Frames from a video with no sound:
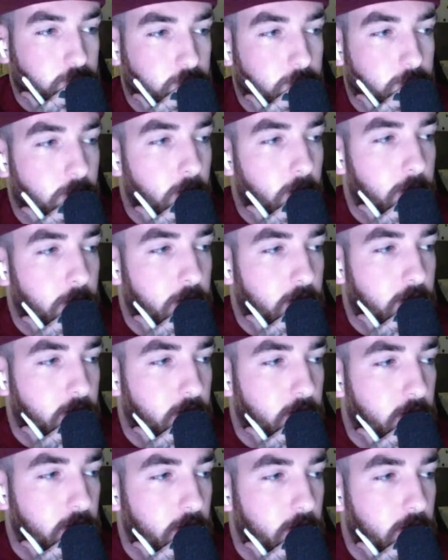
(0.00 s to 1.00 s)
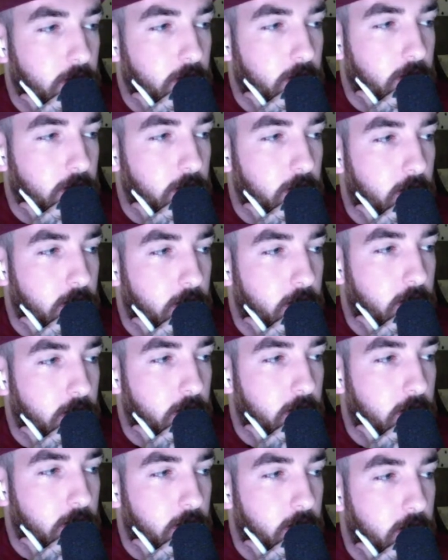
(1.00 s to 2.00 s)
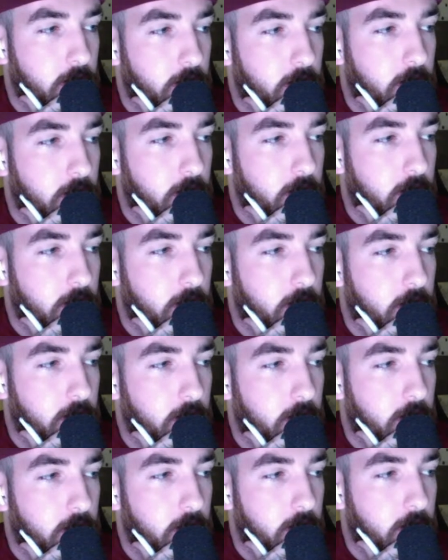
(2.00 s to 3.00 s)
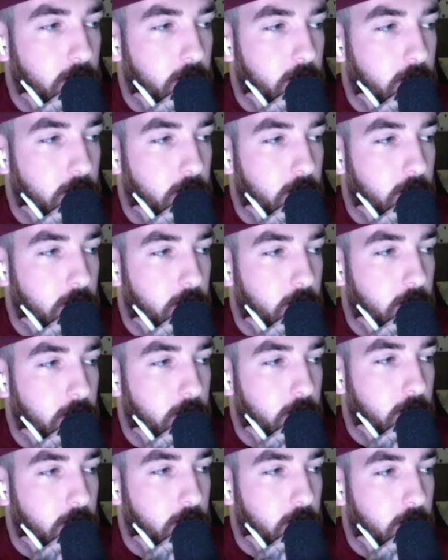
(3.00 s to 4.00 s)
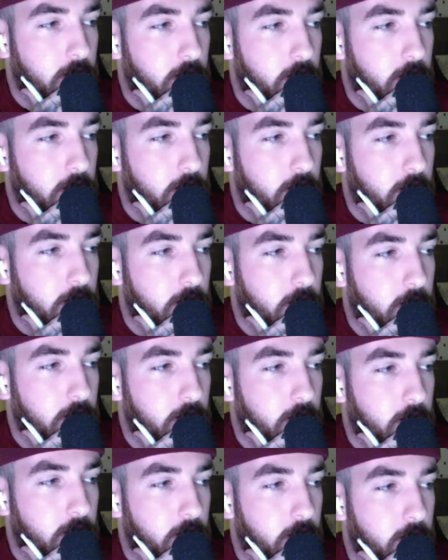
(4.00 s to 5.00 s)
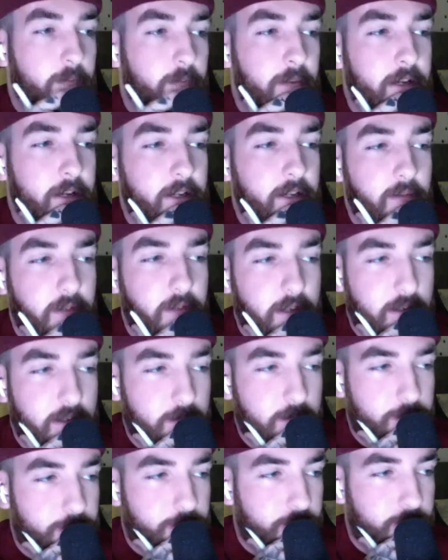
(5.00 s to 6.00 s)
So it'll be interesting to see what tactical tweaks we've made, if any,